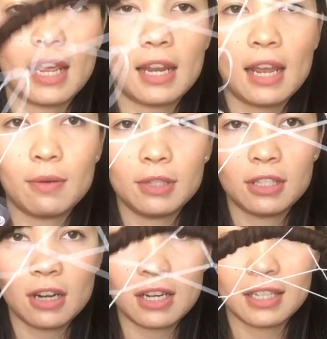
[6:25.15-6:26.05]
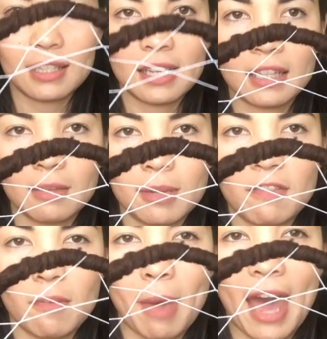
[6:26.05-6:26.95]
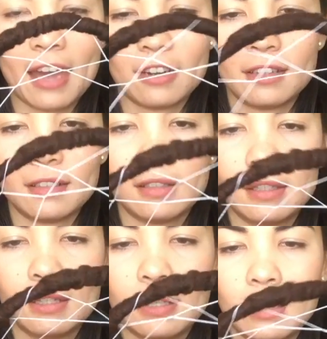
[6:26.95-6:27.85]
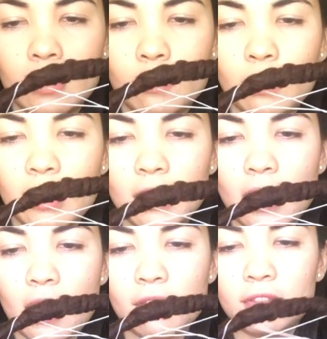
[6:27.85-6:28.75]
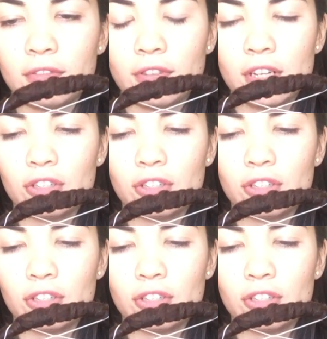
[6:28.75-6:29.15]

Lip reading: And now we're starting to see a little bit of a pattern with a lot of different